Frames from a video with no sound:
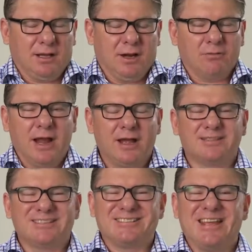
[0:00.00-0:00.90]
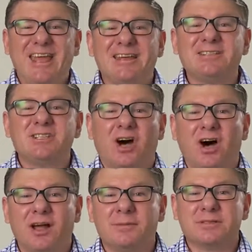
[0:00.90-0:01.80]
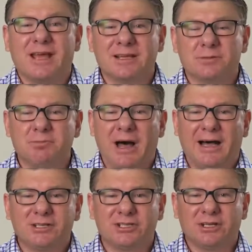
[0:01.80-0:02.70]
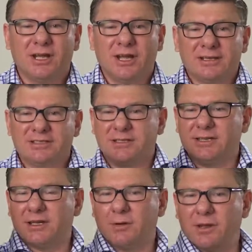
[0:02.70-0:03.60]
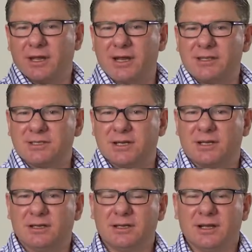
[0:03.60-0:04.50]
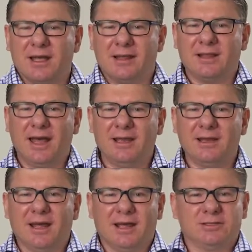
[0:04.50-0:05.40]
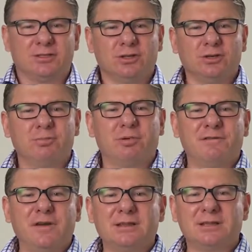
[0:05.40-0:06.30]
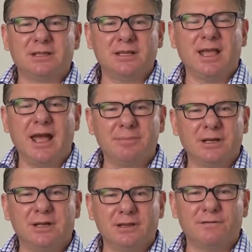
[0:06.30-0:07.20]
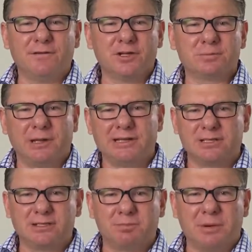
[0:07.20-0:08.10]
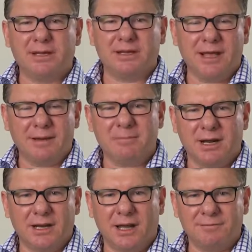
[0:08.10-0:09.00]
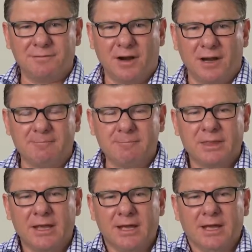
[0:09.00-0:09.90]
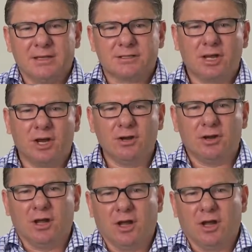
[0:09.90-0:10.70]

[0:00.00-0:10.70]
around 10 times as much to deal with an incident than to prevent the thing happening in the first place and spending that money up front. So